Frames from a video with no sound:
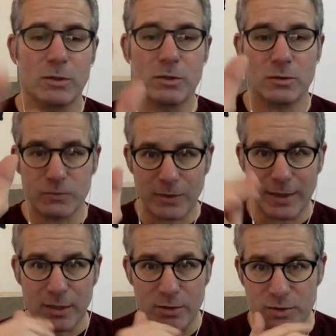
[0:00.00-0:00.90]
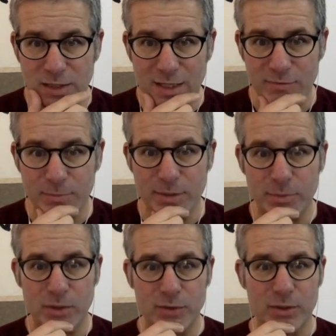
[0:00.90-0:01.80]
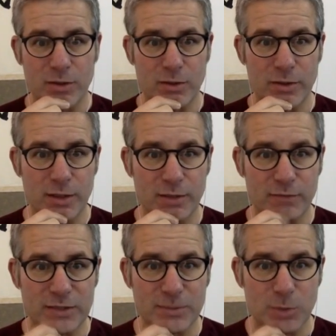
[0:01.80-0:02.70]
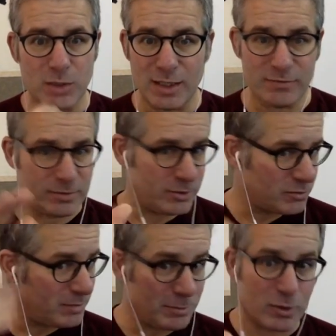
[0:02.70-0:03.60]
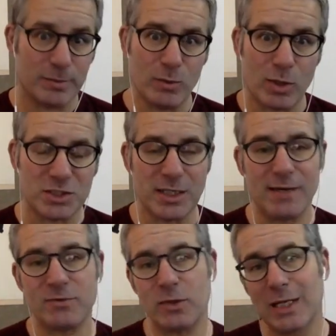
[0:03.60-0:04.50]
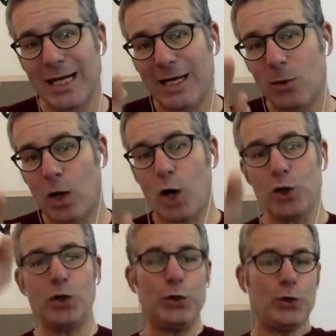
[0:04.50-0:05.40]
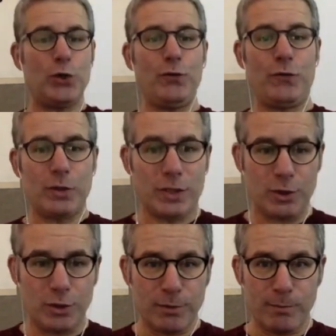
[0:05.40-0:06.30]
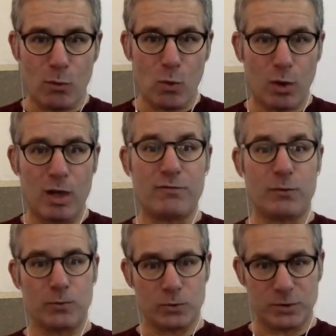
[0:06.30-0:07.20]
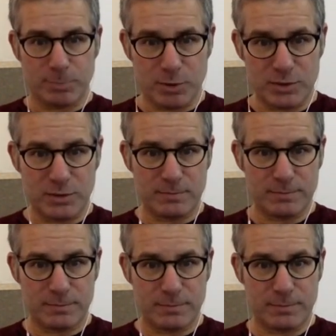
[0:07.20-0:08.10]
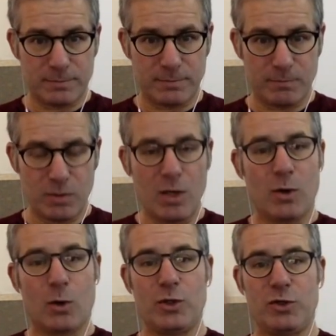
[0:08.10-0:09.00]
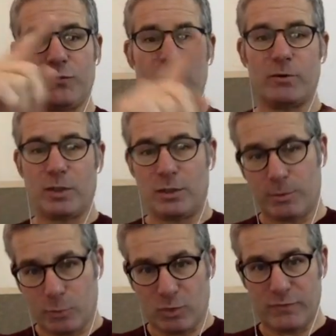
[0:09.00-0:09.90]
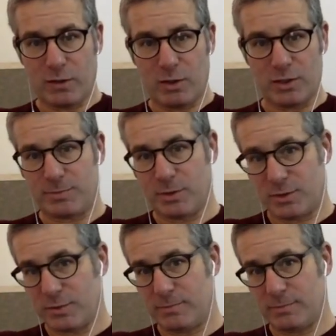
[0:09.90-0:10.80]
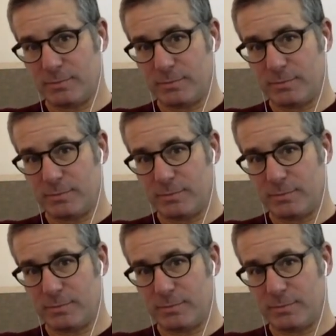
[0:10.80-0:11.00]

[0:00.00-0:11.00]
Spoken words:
right now there's 11 people on the Facebook Live, and there's people going to be watching after. Do you feel that you're more of a rules person? Or do you feel that you're more of an artist person?